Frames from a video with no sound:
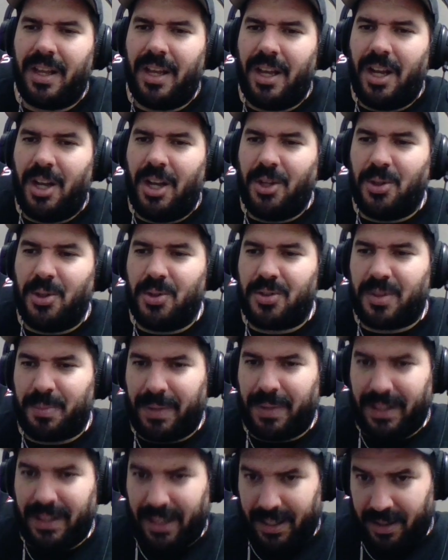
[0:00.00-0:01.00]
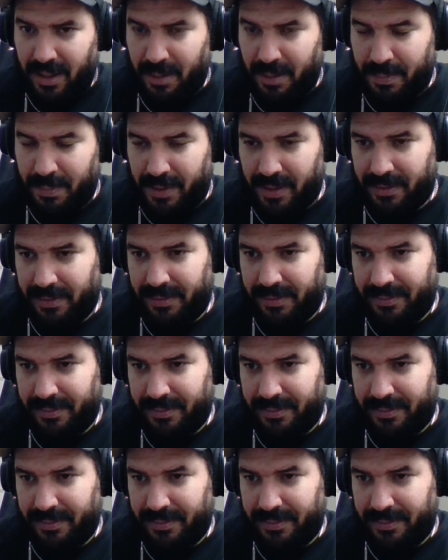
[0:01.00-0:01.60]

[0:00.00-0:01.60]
you used to play like Karpov.